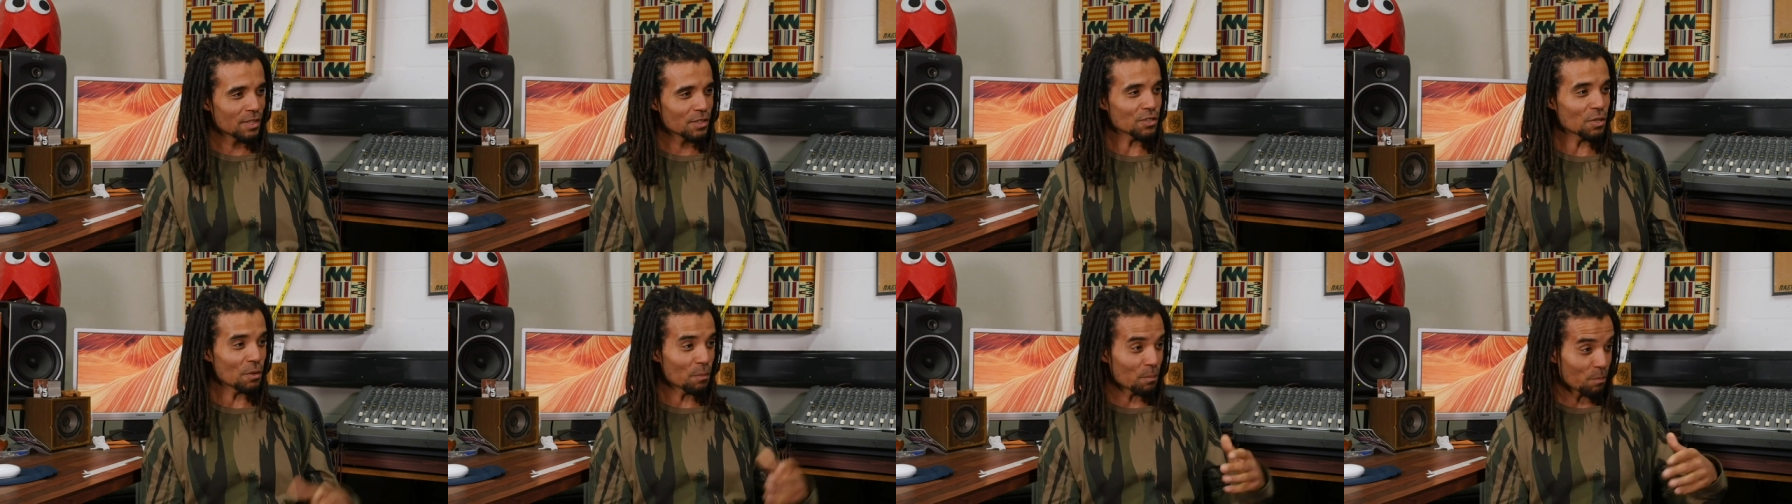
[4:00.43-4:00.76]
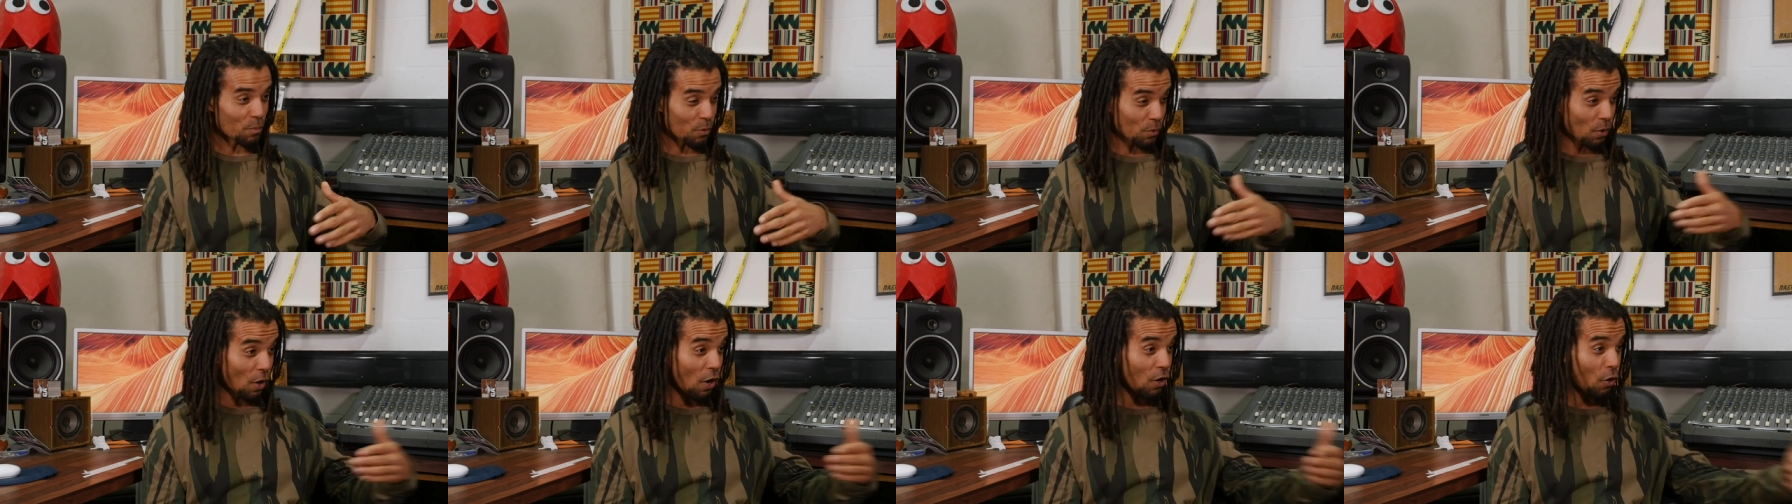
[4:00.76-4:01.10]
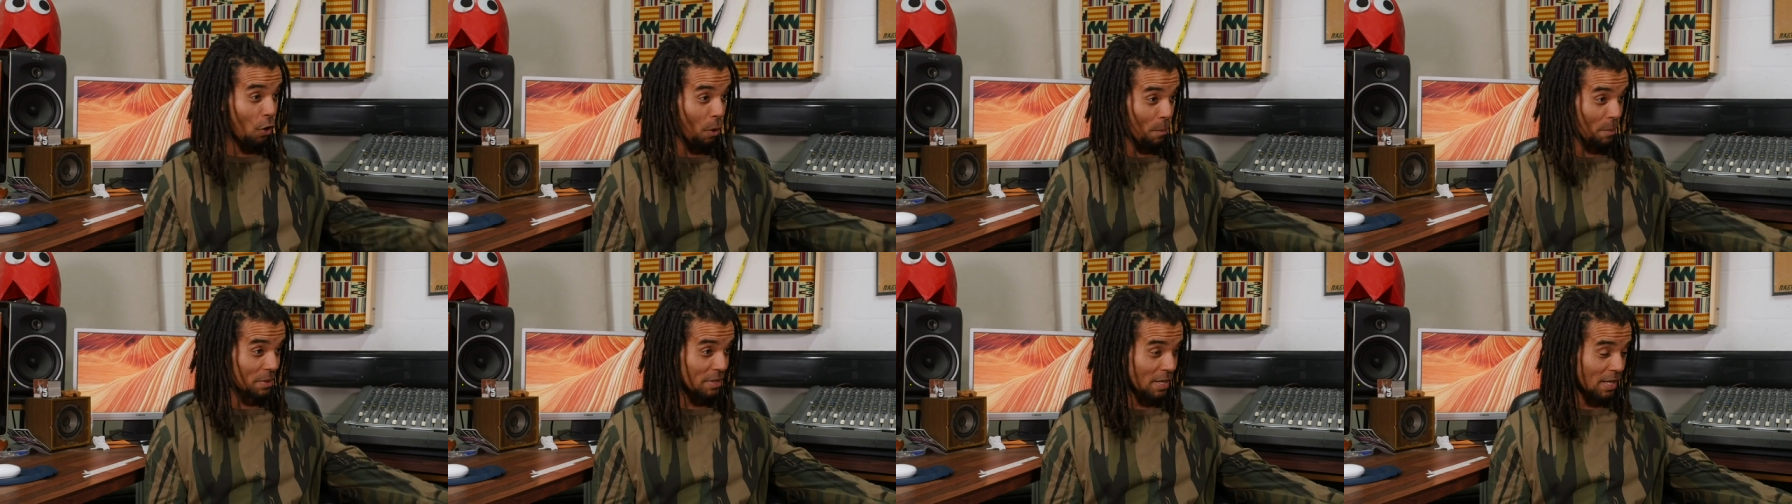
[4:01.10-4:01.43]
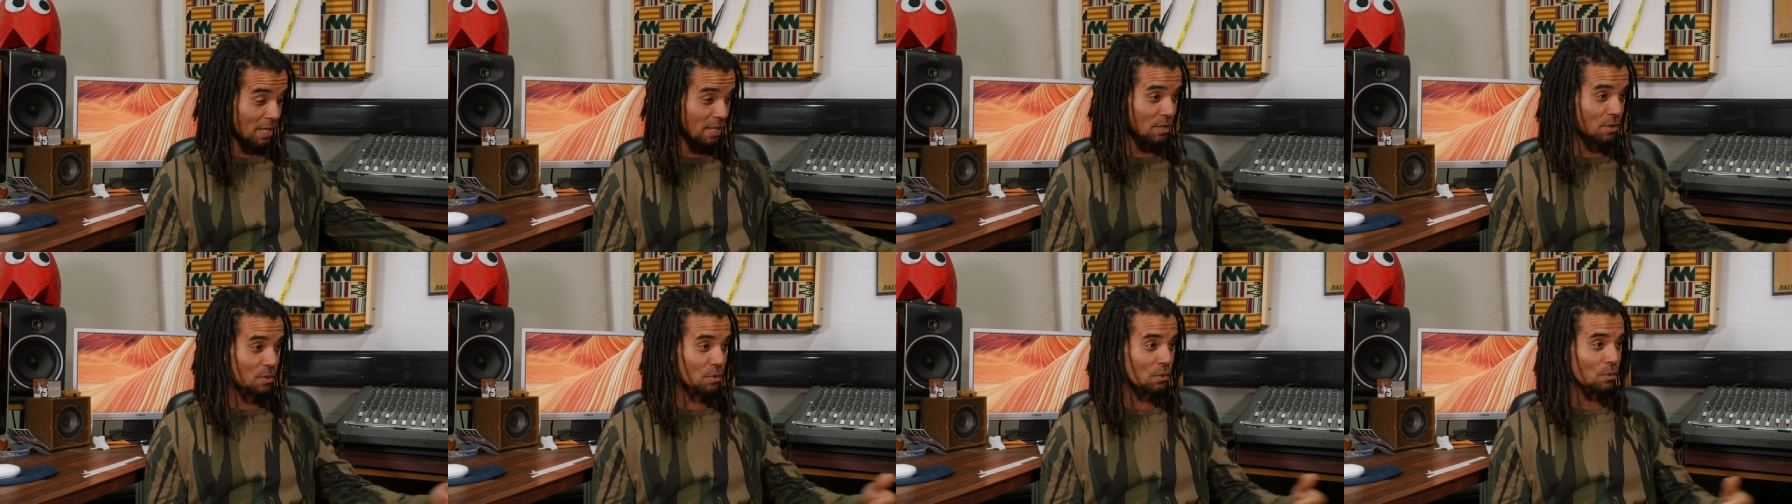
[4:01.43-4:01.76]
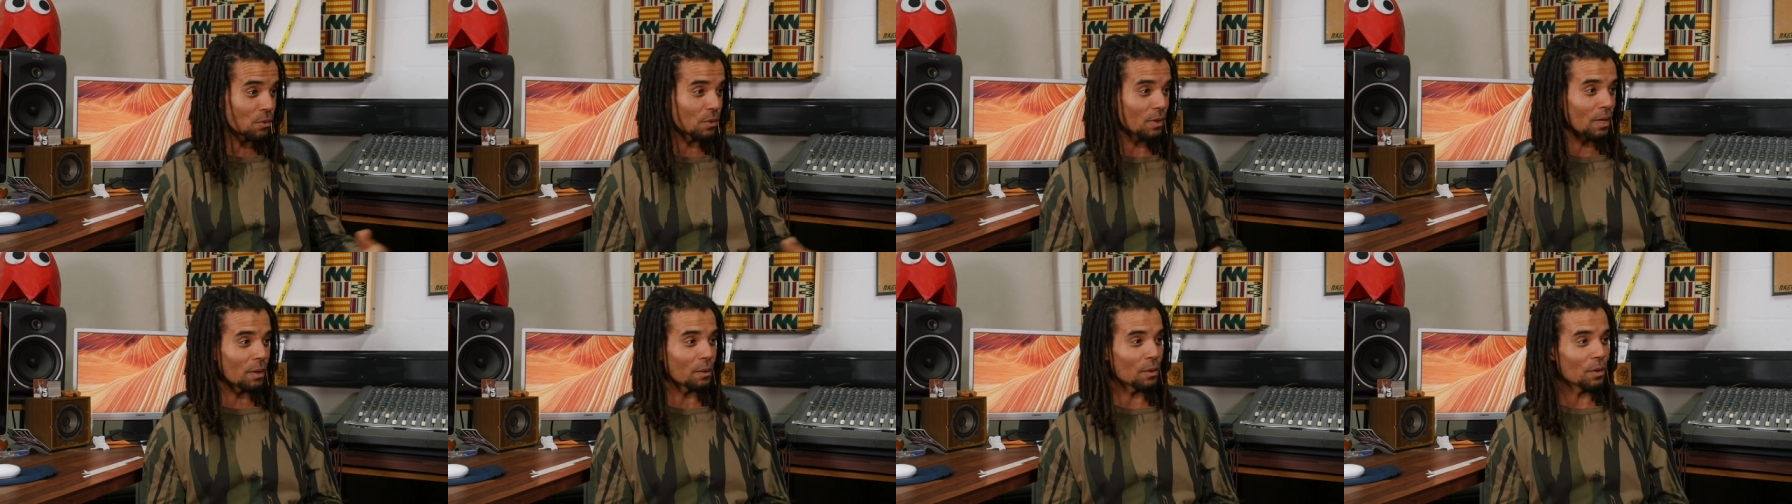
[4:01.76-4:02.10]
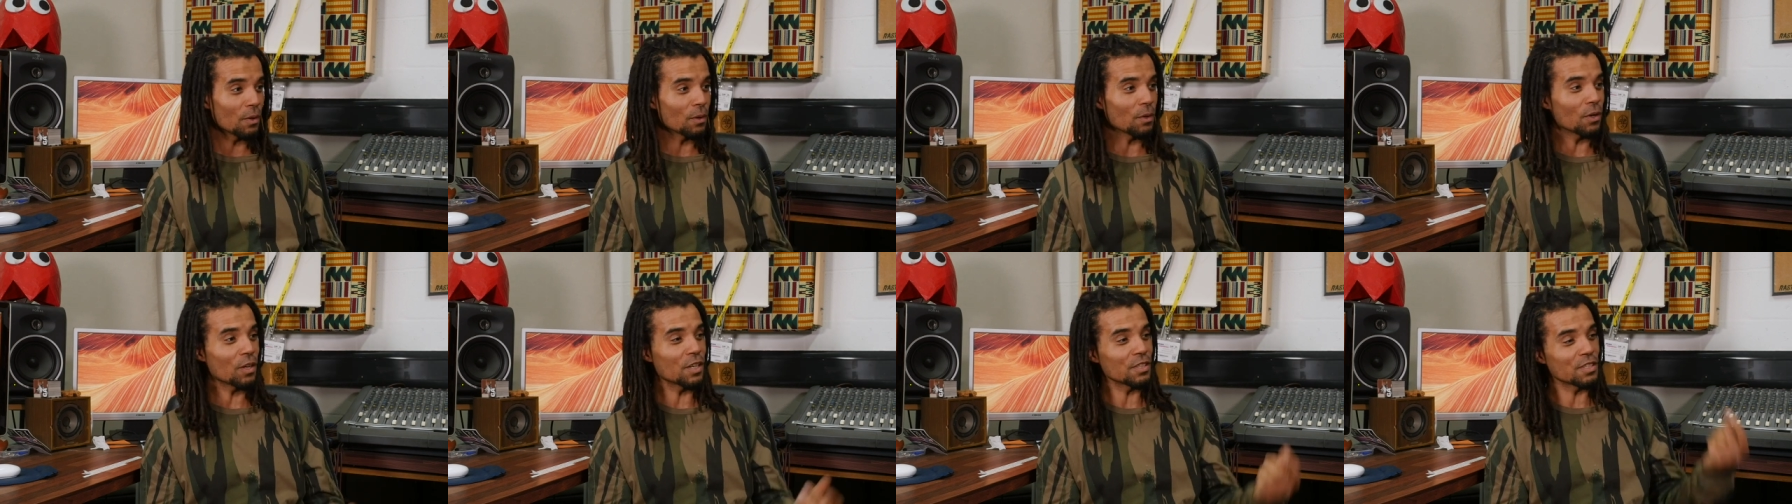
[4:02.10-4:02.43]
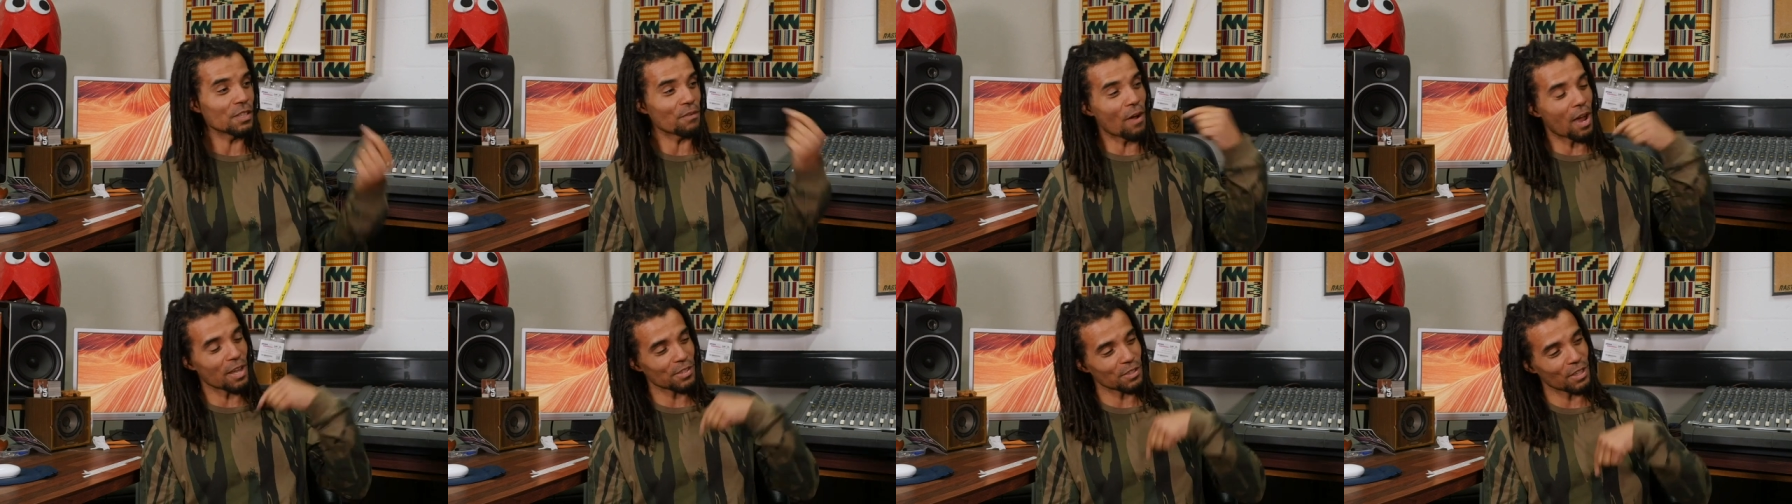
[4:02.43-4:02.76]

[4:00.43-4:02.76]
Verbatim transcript: to accommodate you. Because if, I,